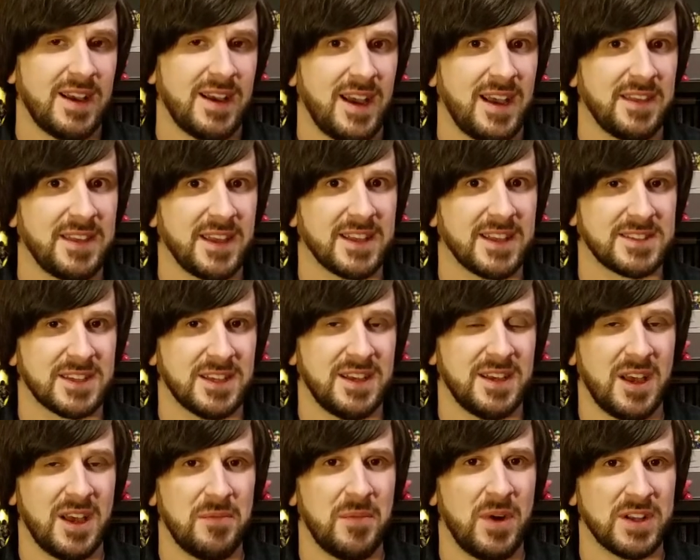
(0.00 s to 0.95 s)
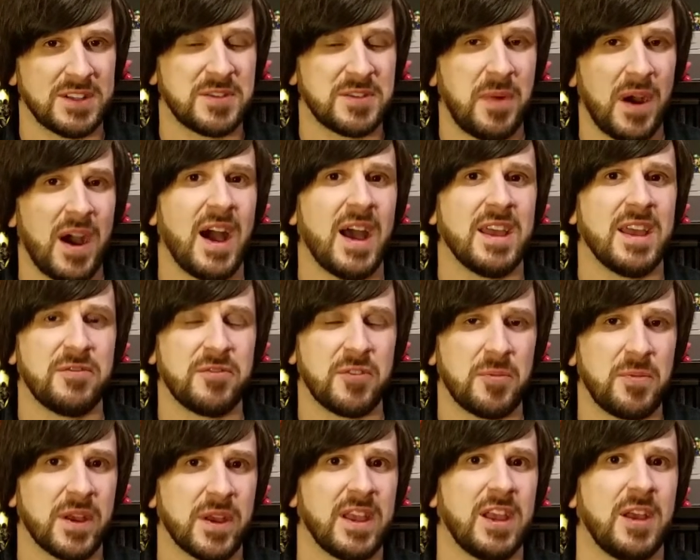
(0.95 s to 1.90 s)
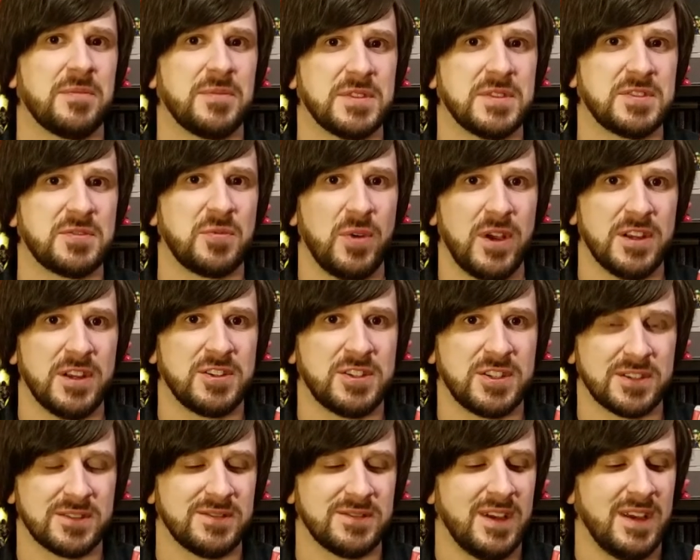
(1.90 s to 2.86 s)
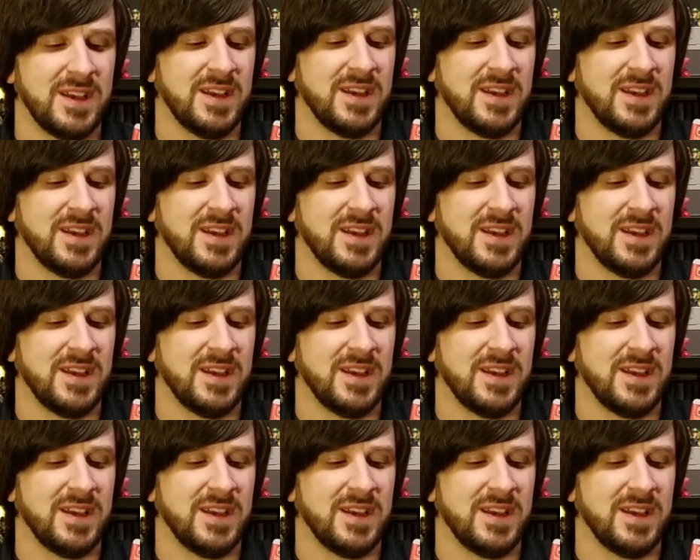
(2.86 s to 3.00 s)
I think it's a must-buy if you're picking up the Switch, and